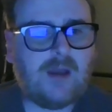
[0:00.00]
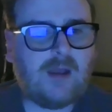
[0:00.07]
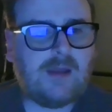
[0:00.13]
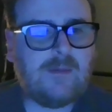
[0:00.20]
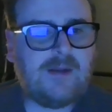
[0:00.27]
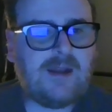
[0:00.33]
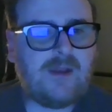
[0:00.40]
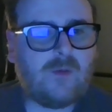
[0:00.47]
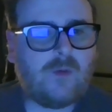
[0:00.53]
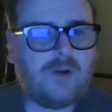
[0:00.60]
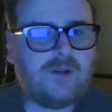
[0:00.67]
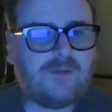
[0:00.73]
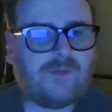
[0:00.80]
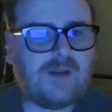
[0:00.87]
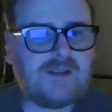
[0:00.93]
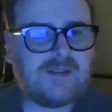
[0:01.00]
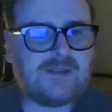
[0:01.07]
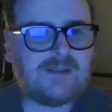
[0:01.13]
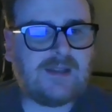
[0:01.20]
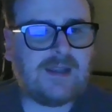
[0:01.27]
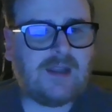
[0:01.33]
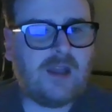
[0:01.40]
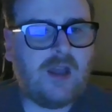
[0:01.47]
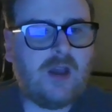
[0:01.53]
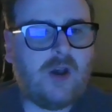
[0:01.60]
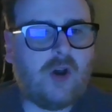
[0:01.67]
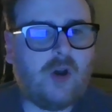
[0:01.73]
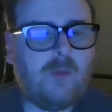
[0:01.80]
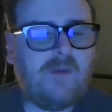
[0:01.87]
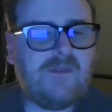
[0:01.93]
eliminating words, phrases like
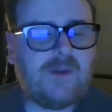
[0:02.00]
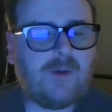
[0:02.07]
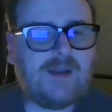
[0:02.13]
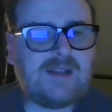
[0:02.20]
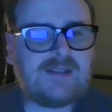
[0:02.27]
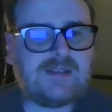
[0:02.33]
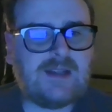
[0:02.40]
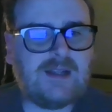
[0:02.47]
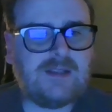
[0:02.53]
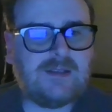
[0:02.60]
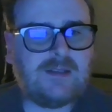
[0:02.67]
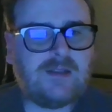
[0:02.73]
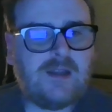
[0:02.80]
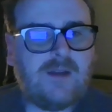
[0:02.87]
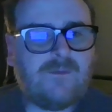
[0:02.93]
home of the great sun,